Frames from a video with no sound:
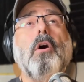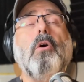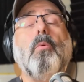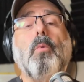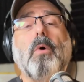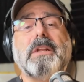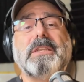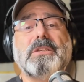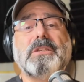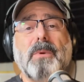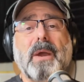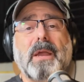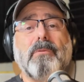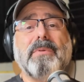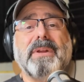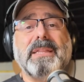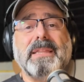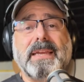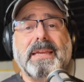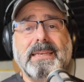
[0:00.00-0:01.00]
What do I
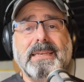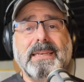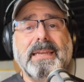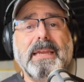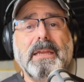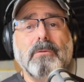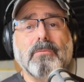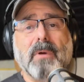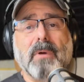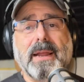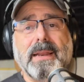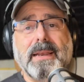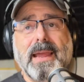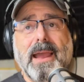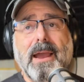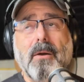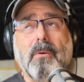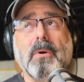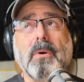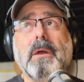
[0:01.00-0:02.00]
really need right
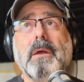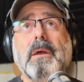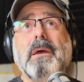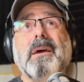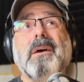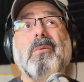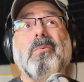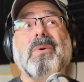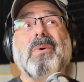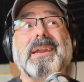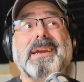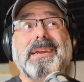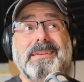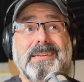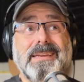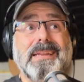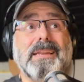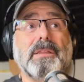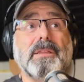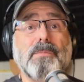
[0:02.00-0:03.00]
now? What I
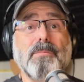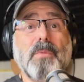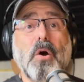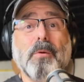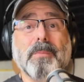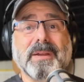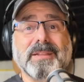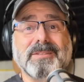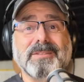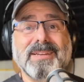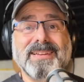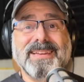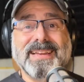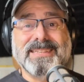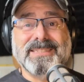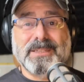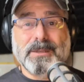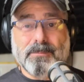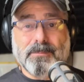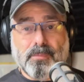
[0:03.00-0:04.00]
need at the moment
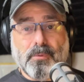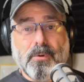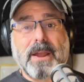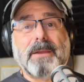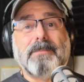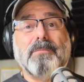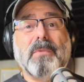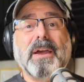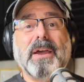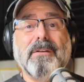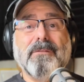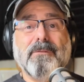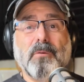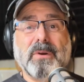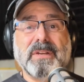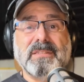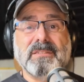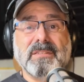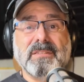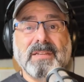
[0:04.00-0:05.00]
is to break my
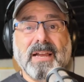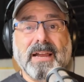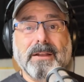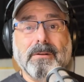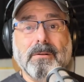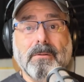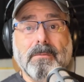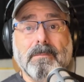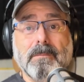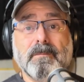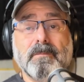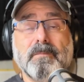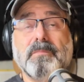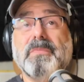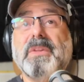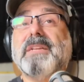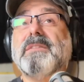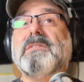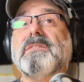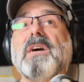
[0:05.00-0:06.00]
avoidance cycle.
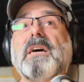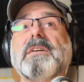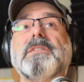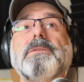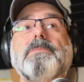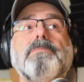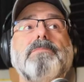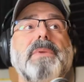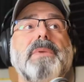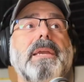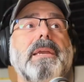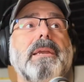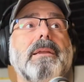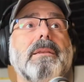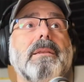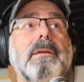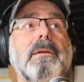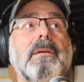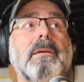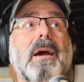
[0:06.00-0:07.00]
It doesn't
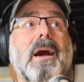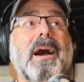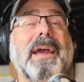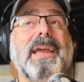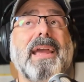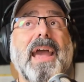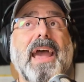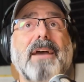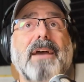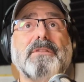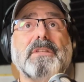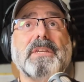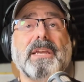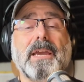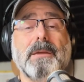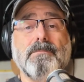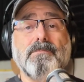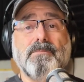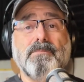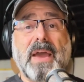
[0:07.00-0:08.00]
mean I have to
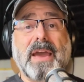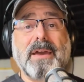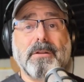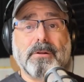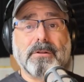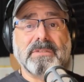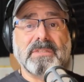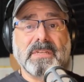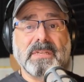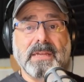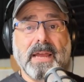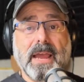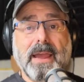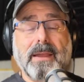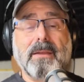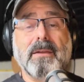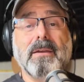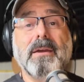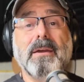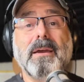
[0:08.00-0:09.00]
get better
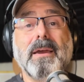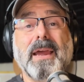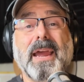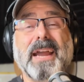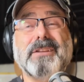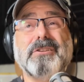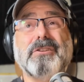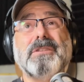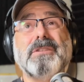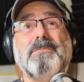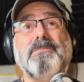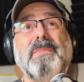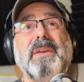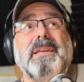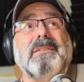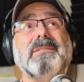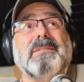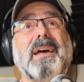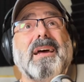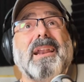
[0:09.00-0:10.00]
today. It just
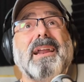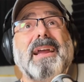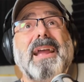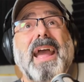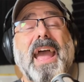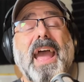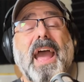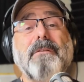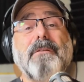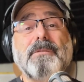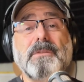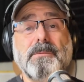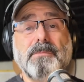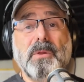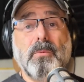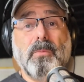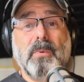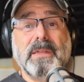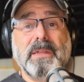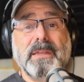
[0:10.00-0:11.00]
means that I have to
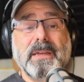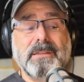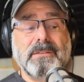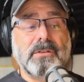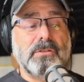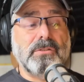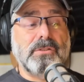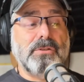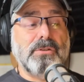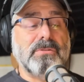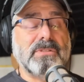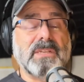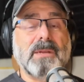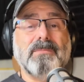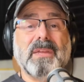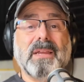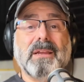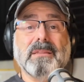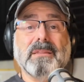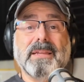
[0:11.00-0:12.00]
be willing to do
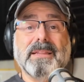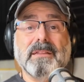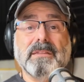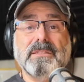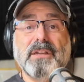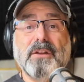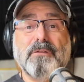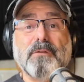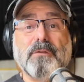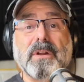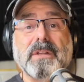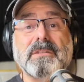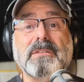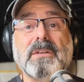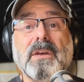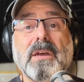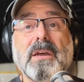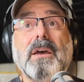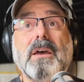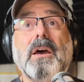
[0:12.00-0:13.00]
something a little different
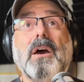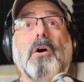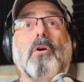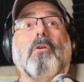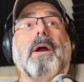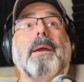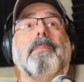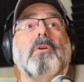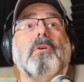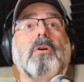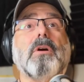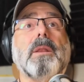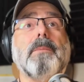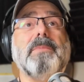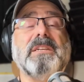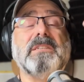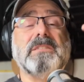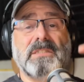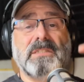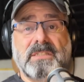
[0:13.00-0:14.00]
or I'm going to
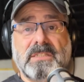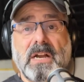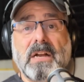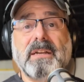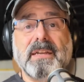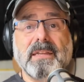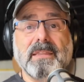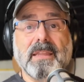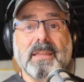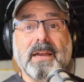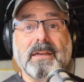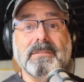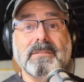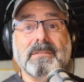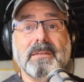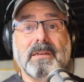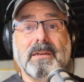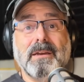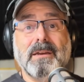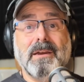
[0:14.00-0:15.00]
be stuck in
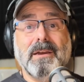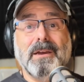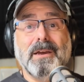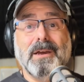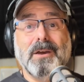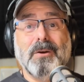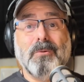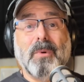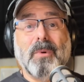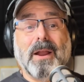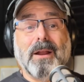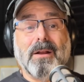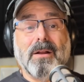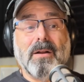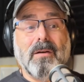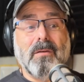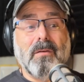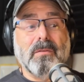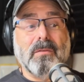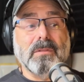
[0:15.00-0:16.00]
this. Where
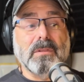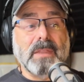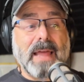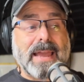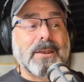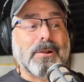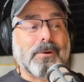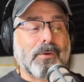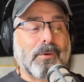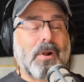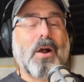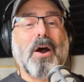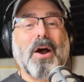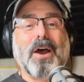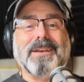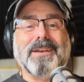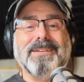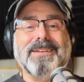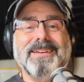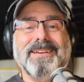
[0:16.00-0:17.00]
later
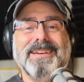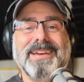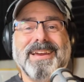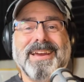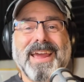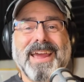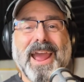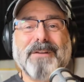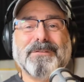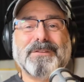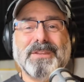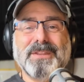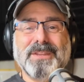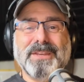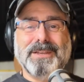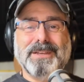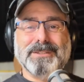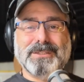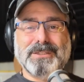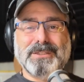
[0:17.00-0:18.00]
on, after
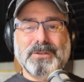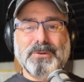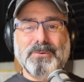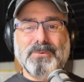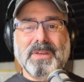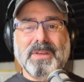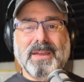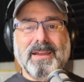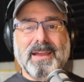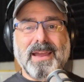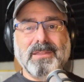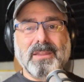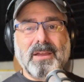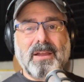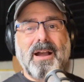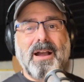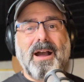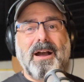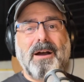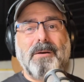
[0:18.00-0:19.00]
the soothing and the
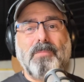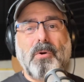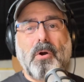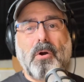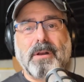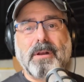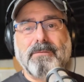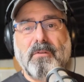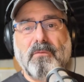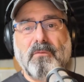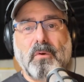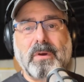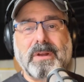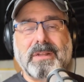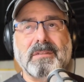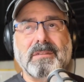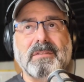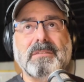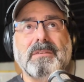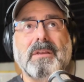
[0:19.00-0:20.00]
calm part of
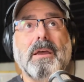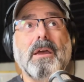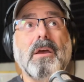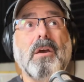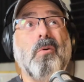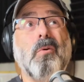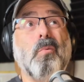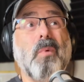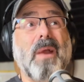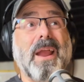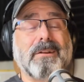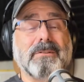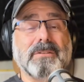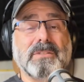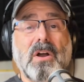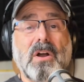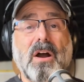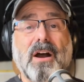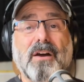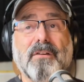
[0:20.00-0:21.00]
avoidance wears
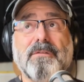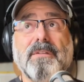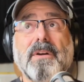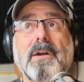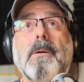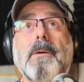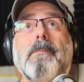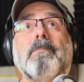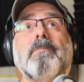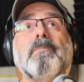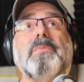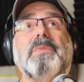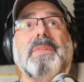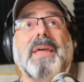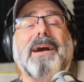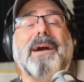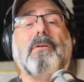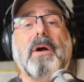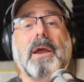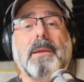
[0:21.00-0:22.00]
off,
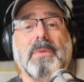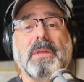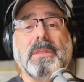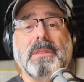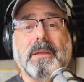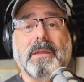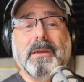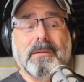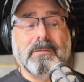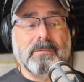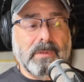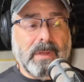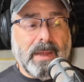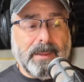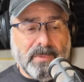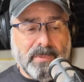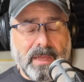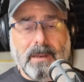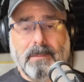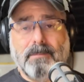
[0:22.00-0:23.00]
now I'm in the
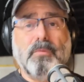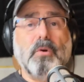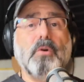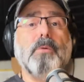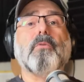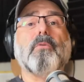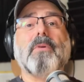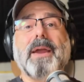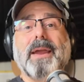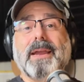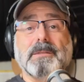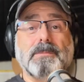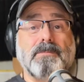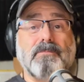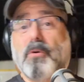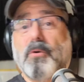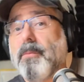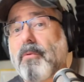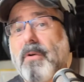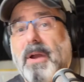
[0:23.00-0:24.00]
I'm getting boomerang it's
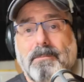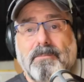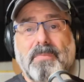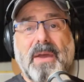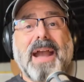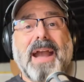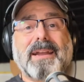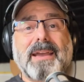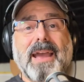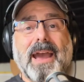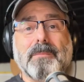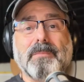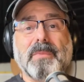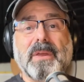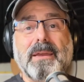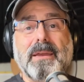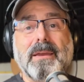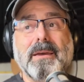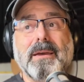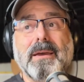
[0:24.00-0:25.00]
boomerang back at
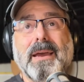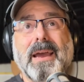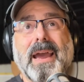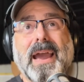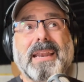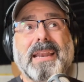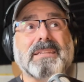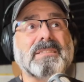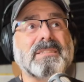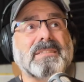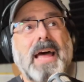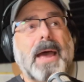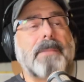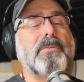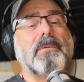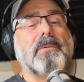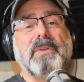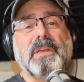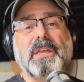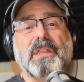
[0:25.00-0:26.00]
me and it's
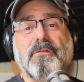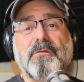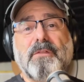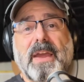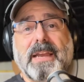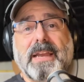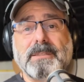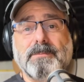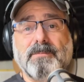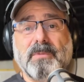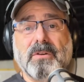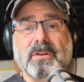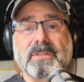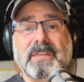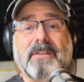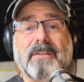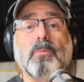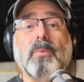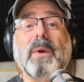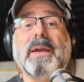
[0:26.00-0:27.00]
slapping me in the face because
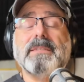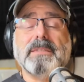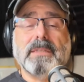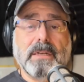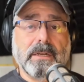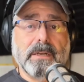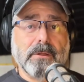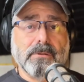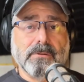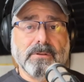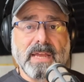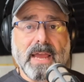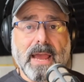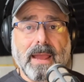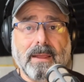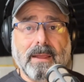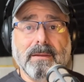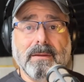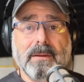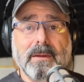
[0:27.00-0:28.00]
I've wasted another
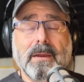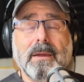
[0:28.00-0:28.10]
day.